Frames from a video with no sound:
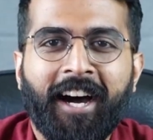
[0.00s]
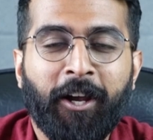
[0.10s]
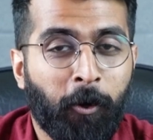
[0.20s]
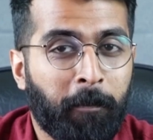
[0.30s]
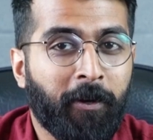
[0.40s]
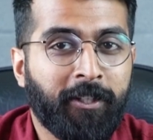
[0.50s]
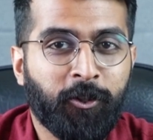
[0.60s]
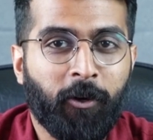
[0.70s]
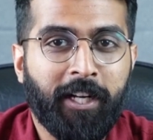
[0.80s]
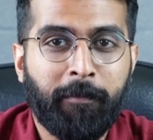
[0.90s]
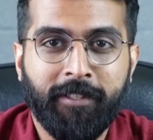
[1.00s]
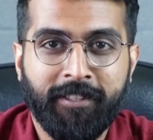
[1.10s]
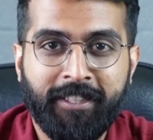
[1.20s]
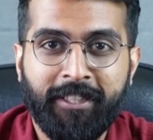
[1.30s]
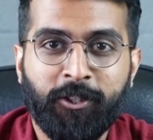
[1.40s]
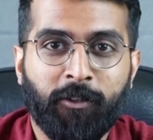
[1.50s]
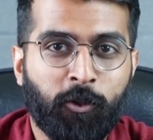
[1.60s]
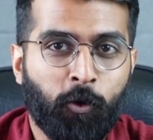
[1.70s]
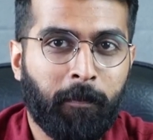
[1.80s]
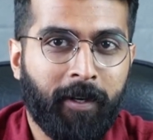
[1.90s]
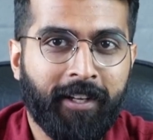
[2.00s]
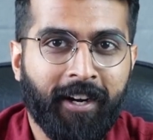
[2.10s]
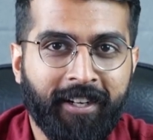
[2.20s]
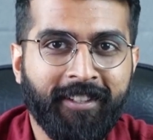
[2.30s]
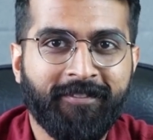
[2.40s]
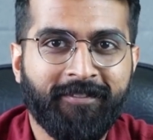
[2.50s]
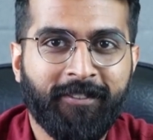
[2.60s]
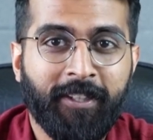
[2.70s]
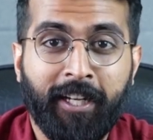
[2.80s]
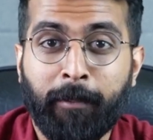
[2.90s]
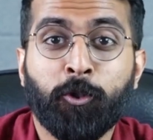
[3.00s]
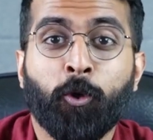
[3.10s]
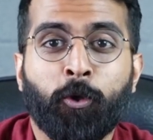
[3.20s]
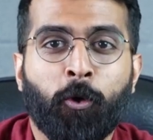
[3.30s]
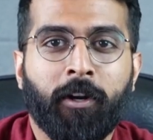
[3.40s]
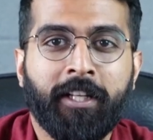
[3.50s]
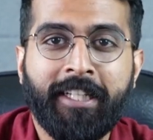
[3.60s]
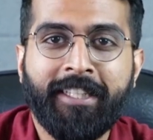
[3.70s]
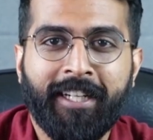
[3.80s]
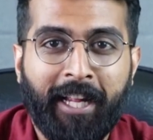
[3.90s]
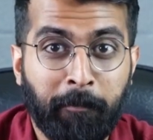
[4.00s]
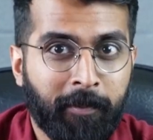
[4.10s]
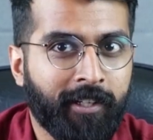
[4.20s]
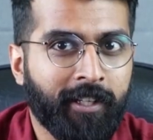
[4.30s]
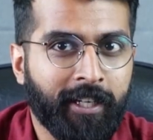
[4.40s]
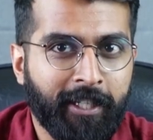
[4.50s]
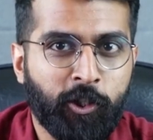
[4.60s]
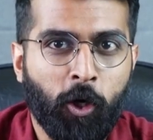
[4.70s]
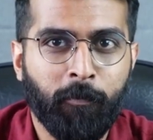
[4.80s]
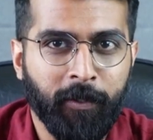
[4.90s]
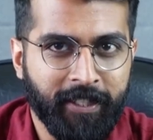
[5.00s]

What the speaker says: I hope you enjoyed our presentation of the role play card. And I'm sure you all agree that Anpin did a great job